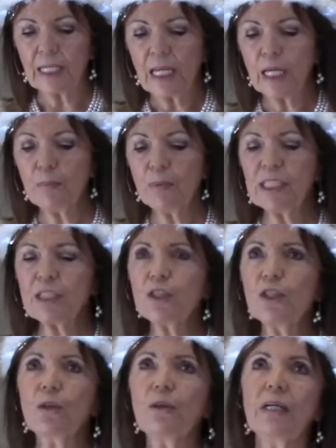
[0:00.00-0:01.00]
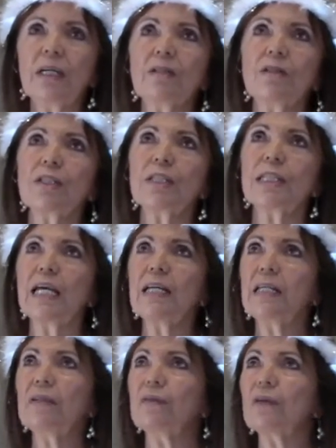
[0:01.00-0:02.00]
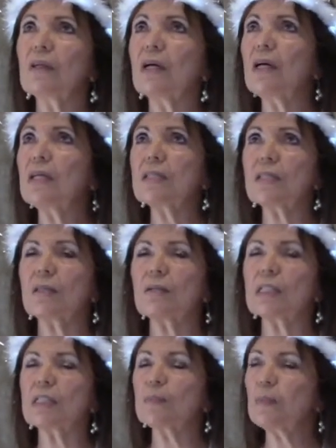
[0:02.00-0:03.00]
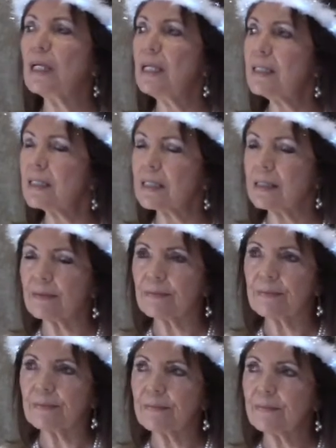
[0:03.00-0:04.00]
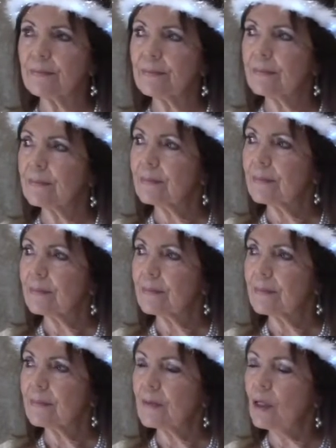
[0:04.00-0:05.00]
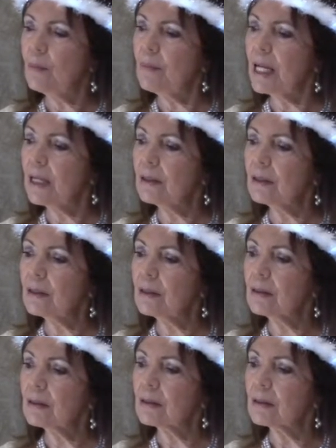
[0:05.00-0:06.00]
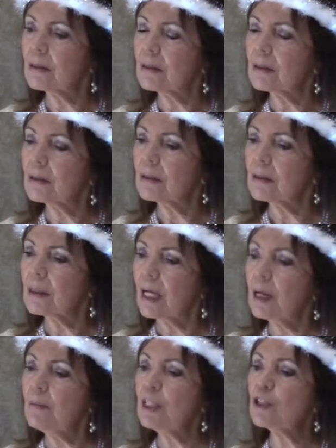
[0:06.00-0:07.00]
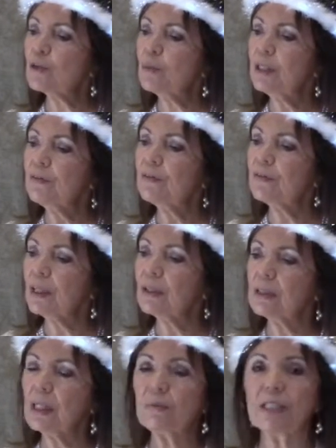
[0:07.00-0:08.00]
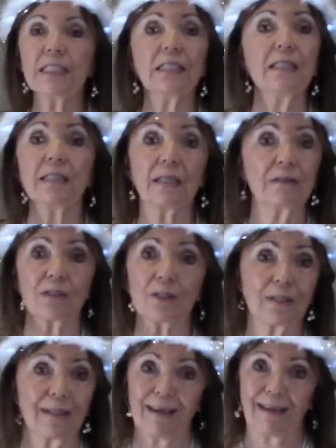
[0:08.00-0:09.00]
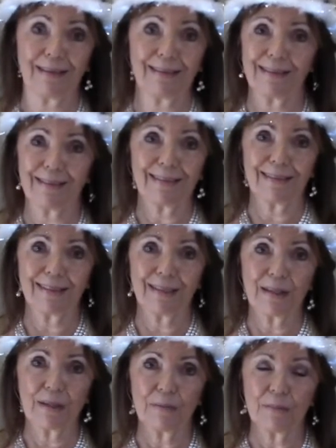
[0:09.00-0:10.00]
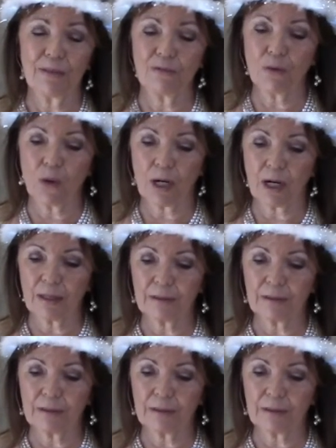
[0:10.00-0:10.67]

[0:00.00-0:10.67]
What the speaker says: It brings new understanding for us to express, no matter how much we've felt that we didn't understand before.